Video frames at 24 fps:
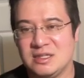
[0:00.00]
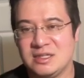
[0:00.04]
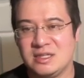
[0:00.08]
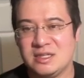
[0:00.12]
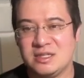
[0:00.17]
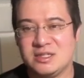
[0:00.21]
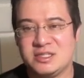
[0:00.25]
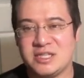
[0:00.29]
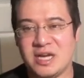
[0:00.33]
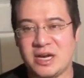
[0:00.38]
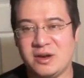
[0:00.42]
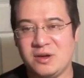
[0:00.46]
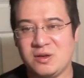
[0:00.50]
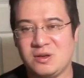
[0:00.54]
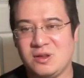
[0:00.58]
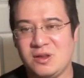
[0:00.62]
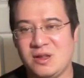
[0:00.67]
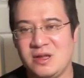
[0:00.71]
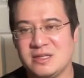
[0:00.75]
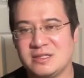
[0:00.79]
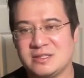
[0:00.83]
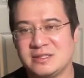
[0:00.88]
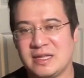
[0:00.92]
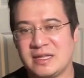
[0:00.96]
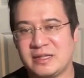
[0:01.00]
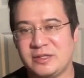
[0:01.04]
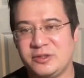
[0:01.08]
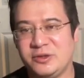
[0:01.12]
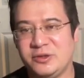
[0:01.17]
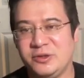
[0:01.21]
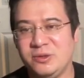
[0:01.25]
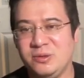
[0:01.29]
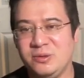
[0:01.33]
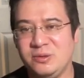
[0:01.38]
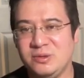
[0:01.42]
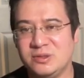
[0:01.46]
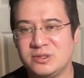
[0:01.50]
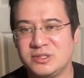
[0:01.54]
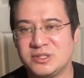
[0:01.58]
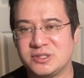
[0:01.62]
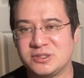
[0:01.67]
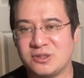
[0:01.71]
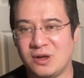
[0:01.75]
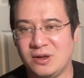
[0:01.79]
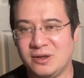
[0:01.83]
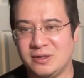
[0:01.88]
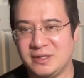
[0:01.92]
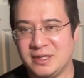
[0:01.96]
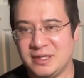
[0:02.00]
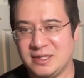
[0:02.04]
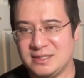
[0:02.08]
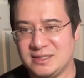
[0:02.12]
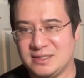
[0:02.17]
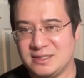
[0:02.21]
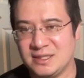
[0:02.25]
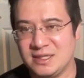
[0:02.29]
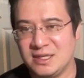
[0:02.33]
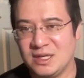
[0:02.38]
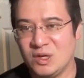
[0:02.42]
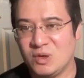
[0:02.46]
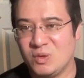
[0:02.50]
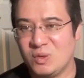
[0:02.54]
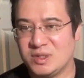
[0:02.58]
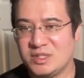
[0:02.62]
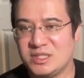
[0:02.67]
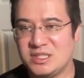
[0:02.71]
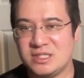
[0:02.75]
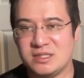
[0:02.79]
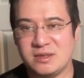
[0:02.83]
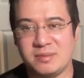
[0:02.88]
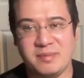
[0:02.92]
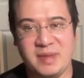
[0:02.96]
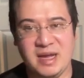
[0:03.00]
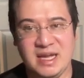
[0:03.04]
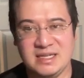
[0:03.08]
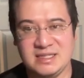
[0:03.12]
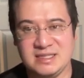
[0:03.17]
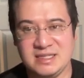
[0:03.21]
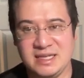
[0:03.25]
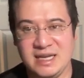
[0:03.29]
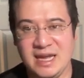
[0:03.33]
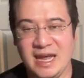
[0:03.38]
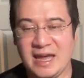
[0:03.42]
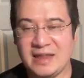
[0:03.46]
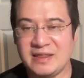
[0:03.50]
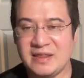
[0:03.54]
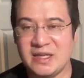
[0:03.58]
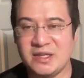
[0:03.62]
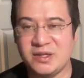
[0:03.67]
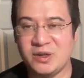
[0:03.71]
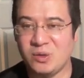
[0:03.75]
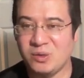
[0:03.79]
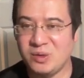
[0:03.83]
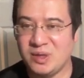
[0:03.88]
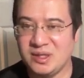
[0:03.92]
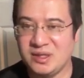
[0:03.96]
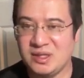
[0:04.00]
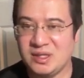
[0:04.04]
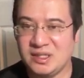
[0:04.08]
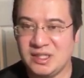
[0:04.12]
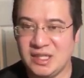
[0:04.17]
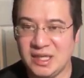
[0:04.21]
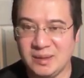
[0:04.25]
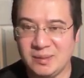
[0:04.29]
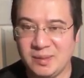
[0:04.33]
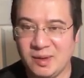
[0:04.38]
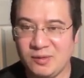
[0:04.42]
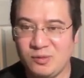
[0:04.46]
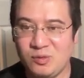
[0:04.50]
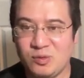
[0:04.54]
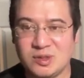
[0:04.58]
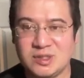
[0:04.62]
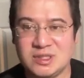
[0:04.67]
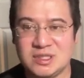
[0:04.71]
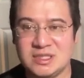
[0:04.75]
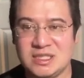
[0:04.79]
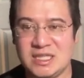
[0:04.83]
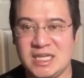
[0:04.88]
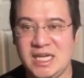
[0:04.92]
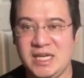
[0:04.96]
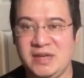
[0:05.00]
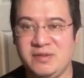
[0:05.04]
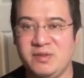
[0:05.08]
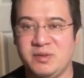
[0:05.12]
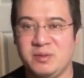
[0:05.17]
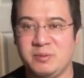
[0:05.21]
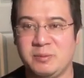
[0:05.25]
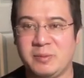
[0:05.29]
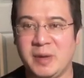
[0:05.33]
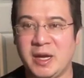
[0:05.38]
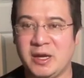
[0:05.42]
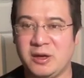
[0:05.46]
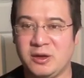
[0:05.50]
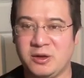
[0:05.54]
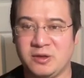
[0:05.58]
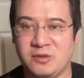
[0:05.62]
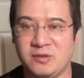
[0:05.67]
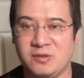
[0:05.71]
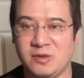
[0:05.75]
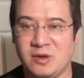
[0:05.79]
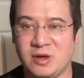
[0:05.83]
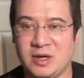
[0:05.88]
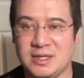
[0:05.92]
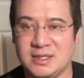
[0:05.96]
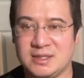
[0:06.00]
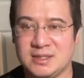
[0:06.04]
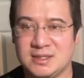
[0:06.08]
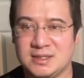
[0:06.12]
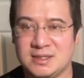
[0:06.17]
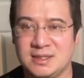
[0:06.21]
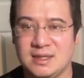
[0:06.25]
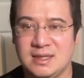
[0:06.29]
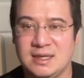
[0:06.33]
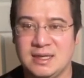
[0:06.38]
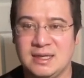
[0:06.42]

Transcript: Shadow Claws. They do Scald us, which is amazing, and they don't get the debuff, which is even better for us.